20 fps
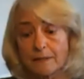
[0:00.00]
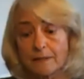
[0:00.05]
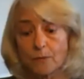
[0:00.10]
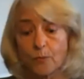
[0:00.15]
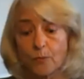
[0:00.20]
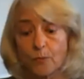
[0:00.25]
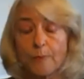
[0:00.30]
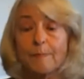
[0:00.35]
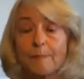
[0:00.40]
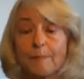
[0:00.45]

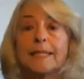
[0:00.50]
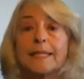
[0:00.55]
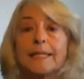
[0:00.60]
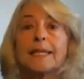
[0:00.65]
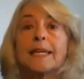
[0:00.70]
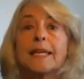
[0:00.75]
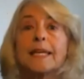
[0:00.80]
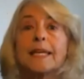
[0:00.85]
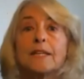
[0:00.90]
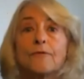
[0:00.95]
the women
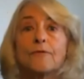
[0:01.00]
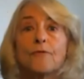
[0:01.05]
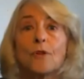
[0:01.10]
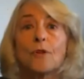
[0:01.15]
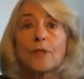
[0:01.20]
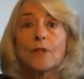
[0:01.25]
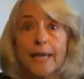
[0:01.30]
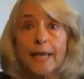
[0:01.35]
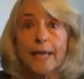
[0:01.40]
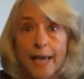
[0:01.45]
need
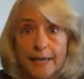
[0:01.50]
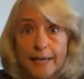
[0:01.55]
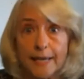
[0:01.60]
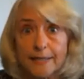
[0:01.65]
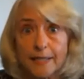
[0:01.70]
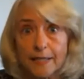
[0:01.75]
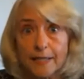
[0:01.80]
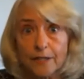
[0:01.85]
folic acid